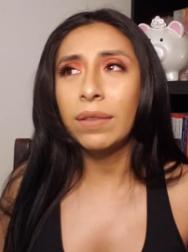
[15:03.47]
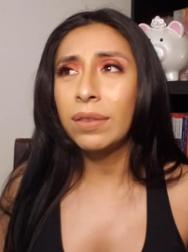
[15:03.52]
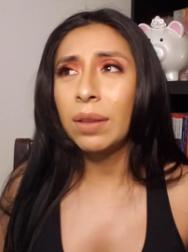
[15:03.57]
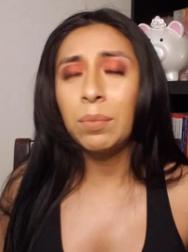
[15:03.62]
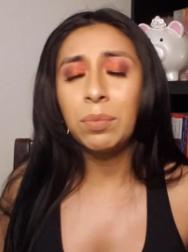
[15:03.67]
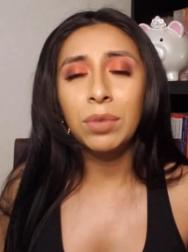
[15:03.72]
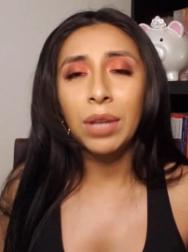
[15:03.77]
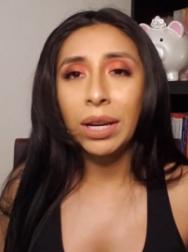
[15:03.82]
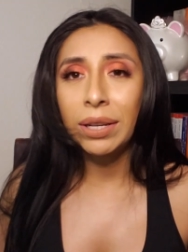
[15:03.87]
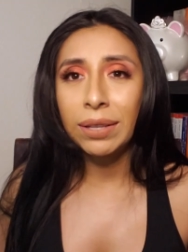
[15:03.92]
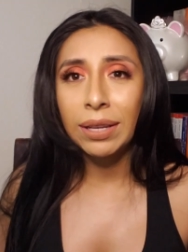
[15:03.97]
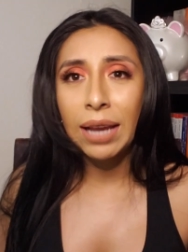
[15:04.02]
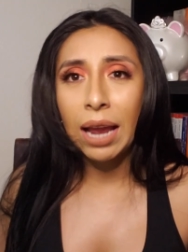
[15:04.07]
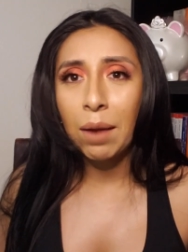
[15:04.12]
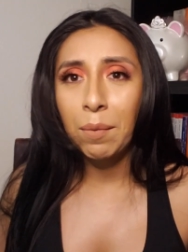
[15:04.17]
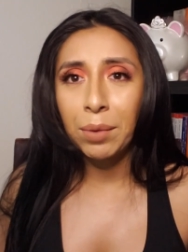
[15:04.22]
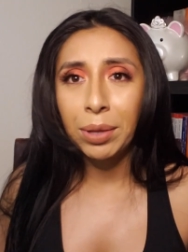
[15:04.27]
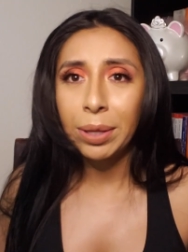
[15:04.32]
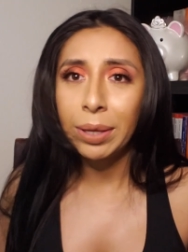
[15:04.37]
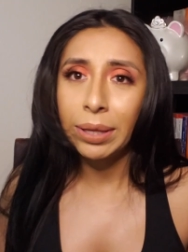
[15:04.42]
Sometimes I
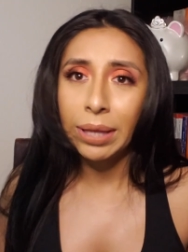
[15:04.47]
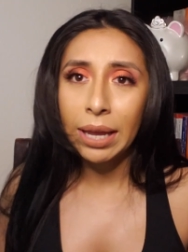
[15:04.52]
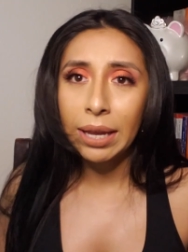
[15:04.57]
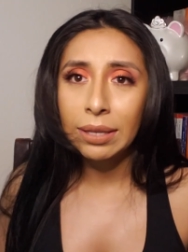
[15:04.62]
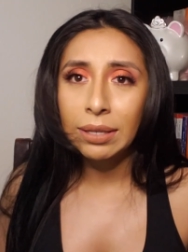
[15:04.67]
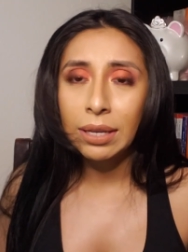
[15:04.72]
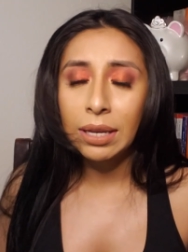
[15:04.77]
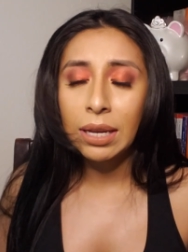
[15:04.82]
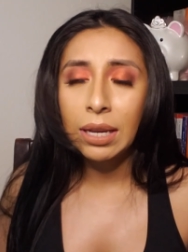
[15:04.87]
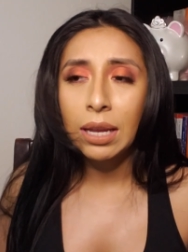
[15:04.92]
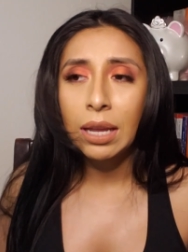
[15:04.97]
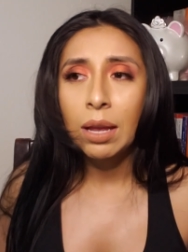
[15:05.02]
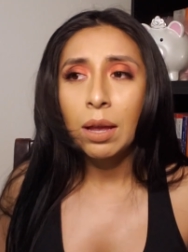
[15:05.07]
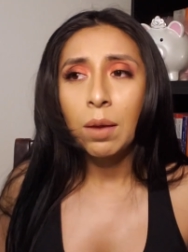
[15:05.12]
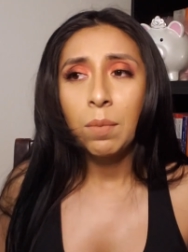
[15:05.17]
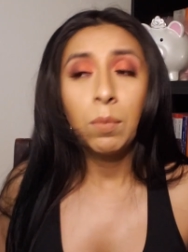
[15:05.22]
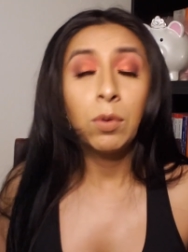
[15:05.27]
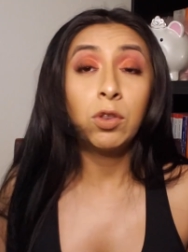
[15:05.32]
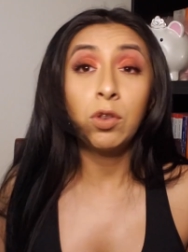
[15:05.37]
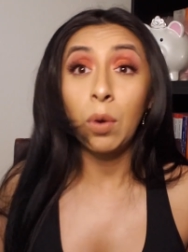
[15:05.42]
get really lazy.
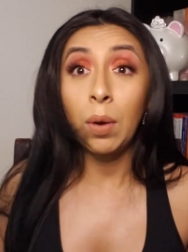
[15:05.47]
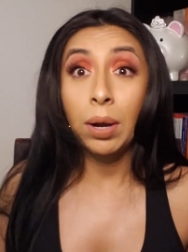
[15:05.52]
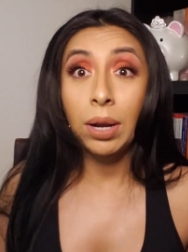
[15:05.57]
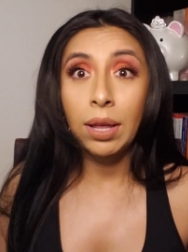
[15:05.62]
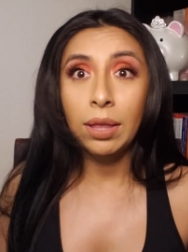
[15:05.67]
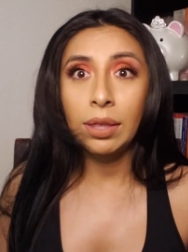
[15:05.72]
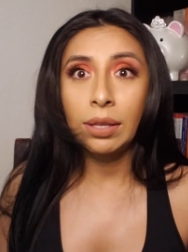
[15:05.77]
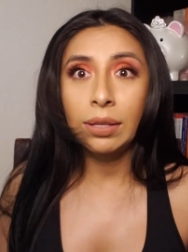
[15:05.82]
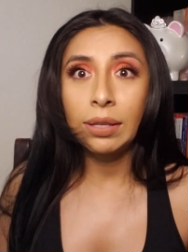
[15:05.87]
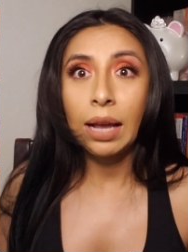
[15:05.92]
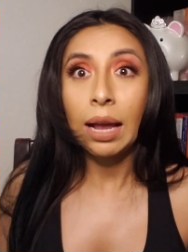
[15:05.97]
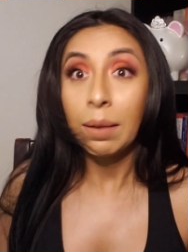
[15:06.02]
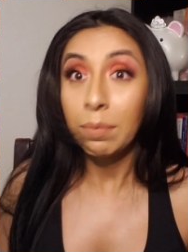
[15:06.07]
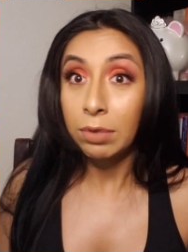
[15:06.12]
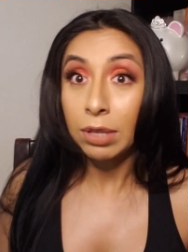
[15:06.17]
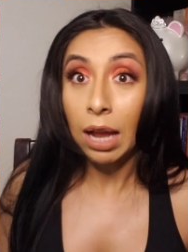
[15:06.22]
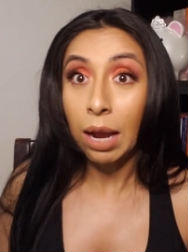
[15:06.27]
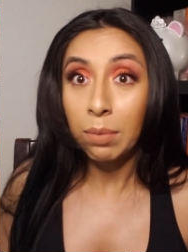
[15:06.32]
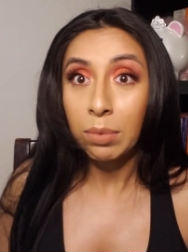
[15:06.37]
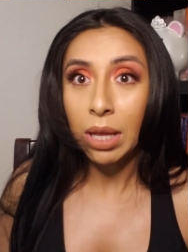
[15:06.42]
Majority of the
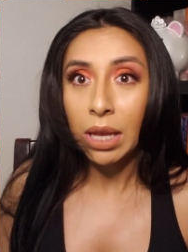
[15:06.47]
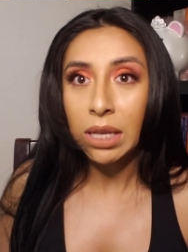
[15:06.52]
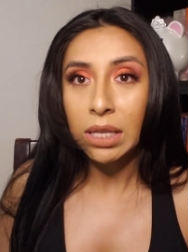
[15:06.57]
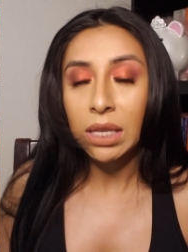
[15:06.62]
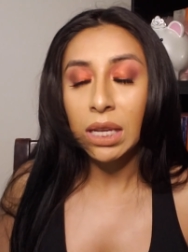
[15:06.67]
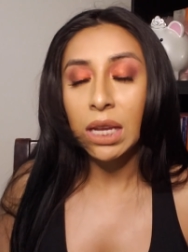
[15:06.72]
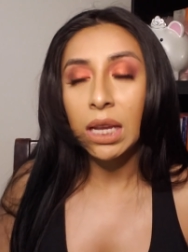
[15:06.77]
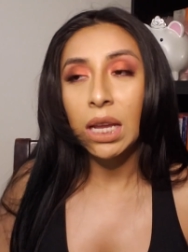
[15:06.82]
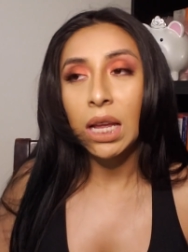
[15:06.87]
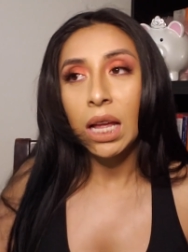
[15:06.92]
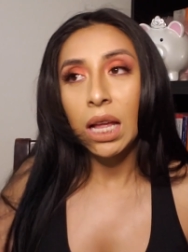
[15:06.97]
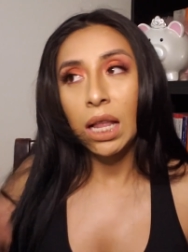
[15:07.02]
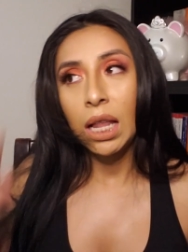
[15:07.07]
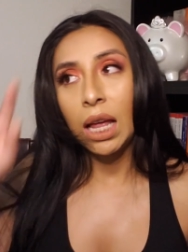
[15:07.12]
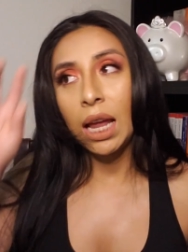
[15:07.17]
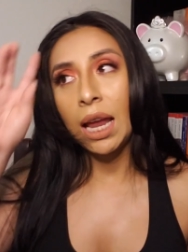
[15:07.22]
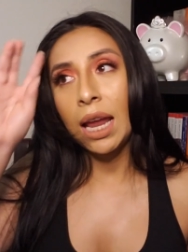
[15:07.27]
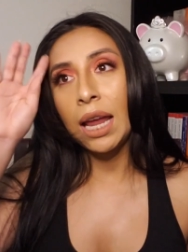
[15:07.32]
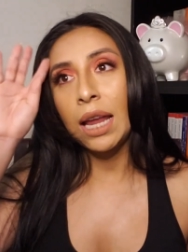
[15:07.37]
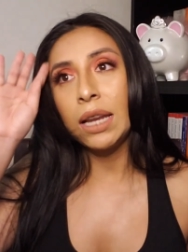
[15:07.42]
times I'm lazy,
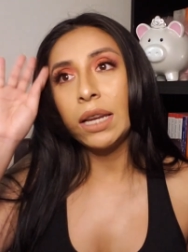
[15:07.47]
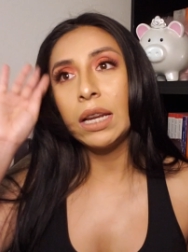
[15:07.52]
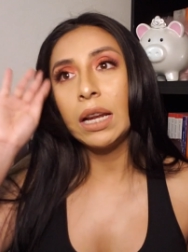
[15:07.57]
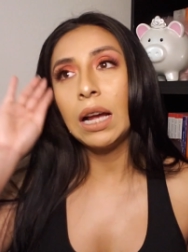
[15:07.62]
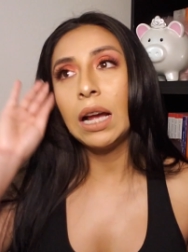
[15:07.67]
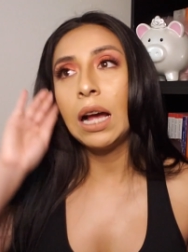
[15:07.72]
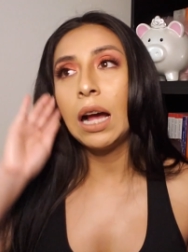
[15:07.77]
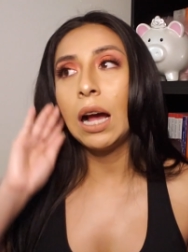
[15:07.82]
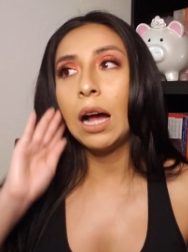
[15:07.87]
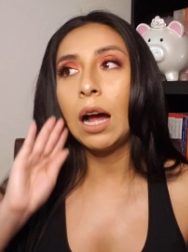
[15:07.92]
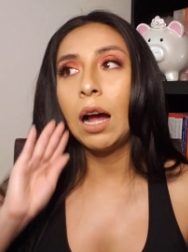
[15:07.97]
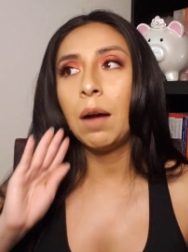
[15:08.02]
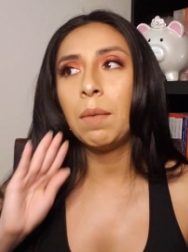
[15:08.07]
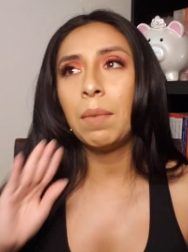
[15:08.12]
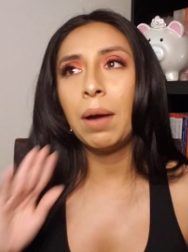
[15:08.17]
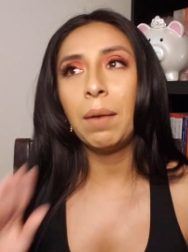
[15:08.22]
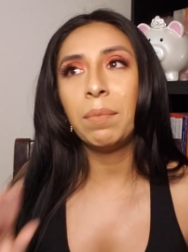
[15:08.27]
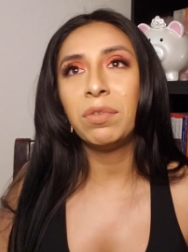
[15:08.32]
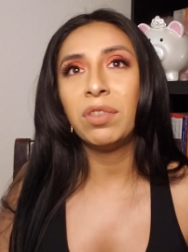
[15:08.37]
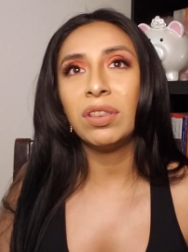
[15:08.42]
and
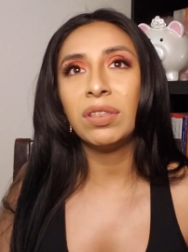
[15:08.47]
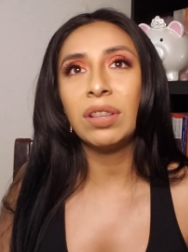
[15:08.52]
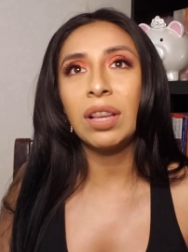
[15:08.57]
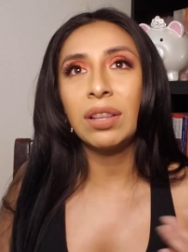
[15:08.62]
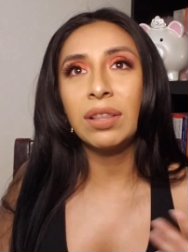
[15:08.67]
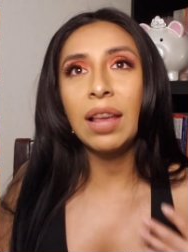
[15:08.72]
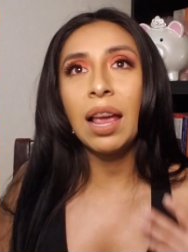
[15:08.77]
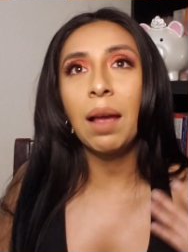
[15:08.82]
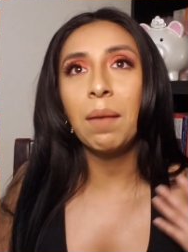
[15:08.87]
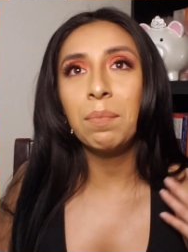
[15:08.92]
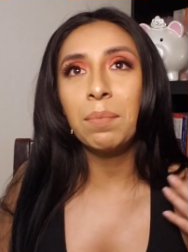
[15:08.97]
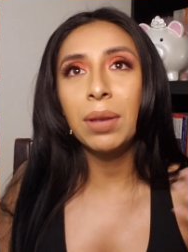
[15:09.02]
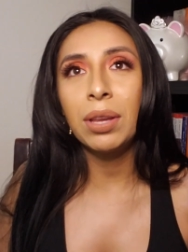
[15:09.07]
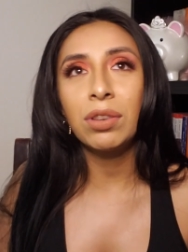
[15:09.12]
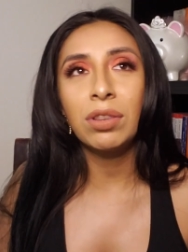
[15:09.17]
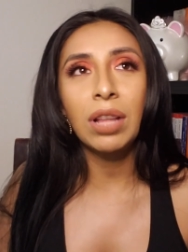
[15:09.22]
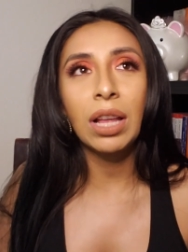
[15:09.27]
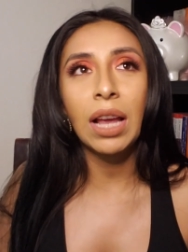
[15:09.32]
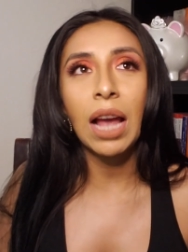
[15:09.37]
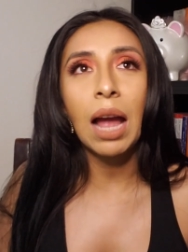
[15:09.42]
I'm just like, damn
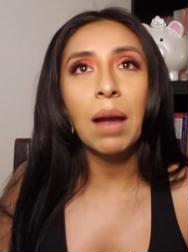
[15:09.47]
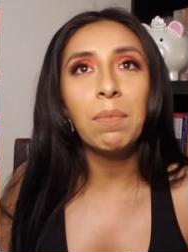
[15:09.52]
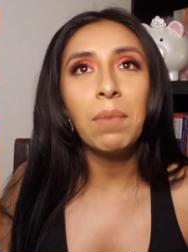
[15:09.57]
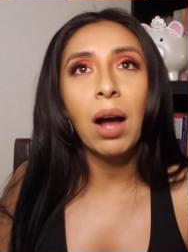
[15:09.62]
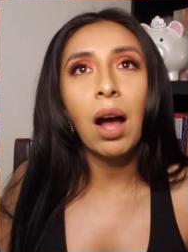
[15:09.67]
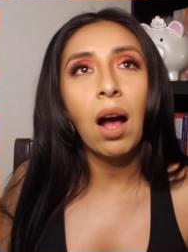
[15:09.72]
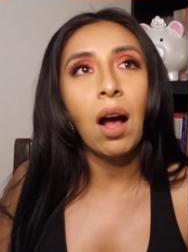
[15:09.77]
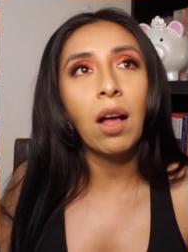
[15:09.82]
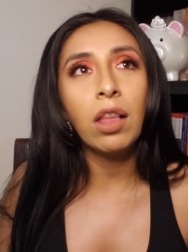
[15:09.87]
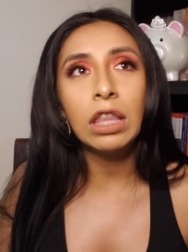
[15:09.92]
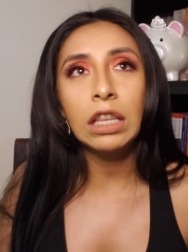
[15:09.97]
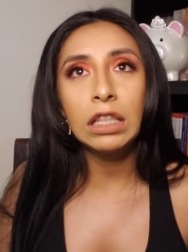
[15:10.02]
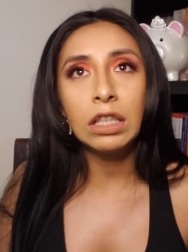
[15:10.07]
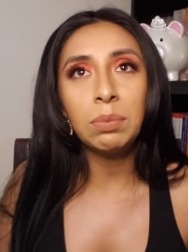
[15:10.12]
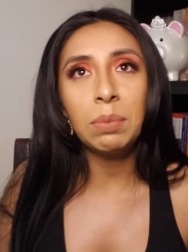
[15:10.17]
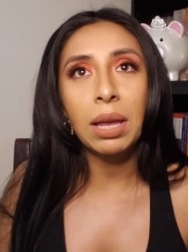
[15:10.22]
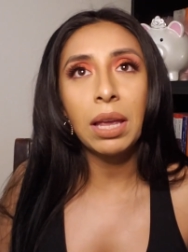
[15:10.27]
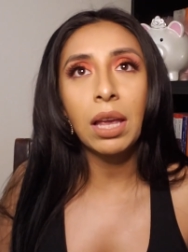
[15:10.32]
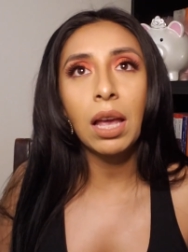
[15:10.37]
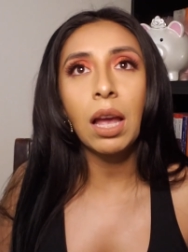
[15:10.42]
bitch, like I bought all
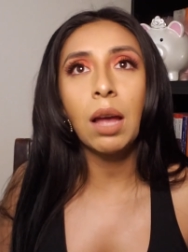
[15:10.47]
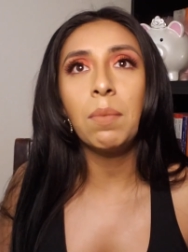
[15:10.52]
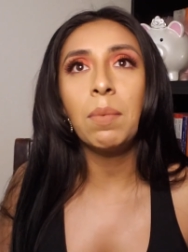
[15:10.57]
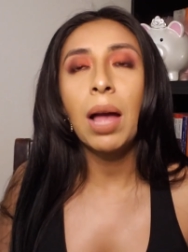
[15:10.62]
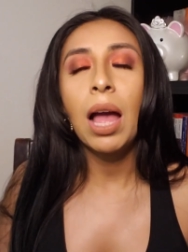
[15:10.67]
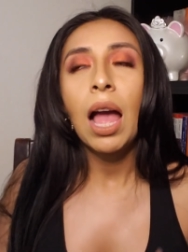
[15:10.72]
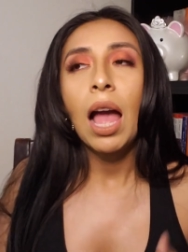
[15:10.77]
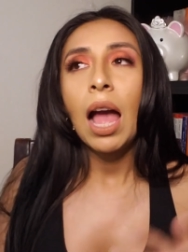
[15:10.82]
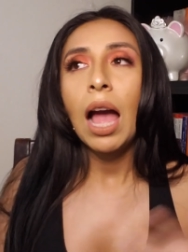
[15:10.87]
this makeup,